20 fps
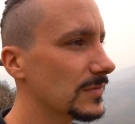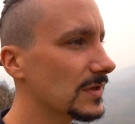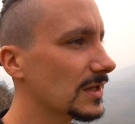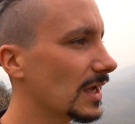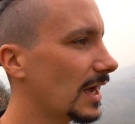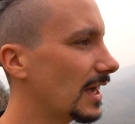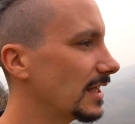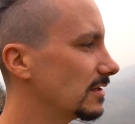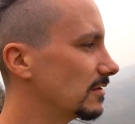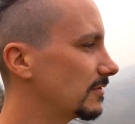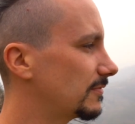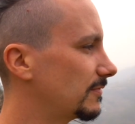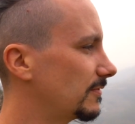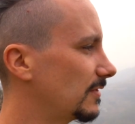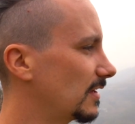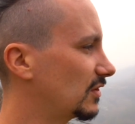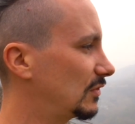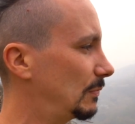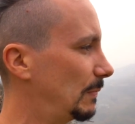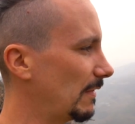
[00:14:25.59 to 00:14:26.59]
kind of
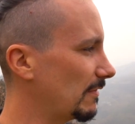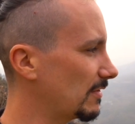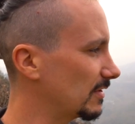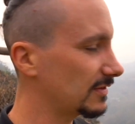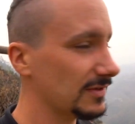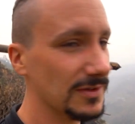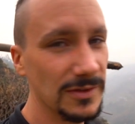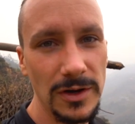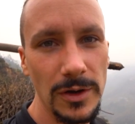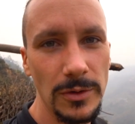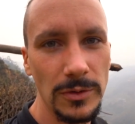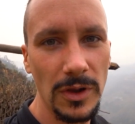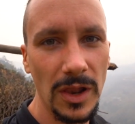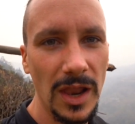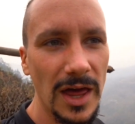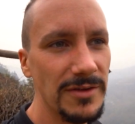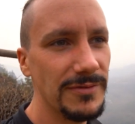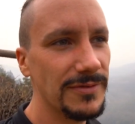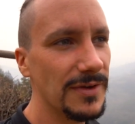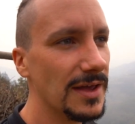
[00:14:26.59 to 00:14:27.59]
experiencing the local
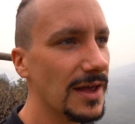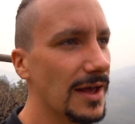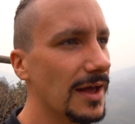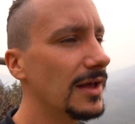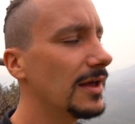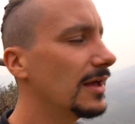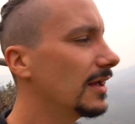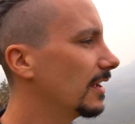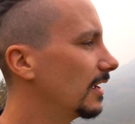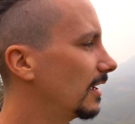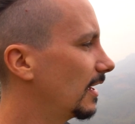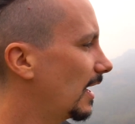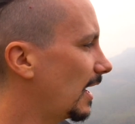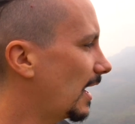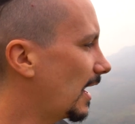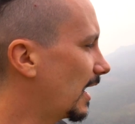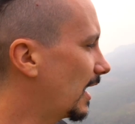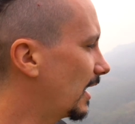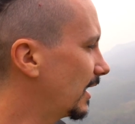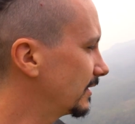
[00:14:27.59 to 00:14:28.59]
life here
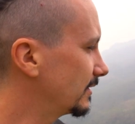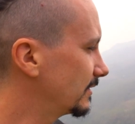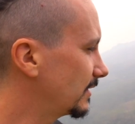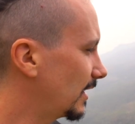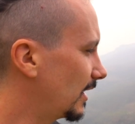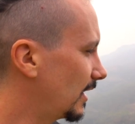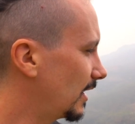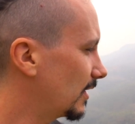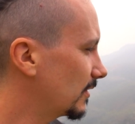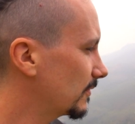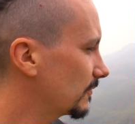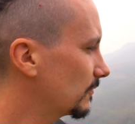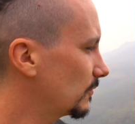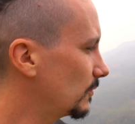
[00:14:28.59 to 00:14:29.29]
and uh,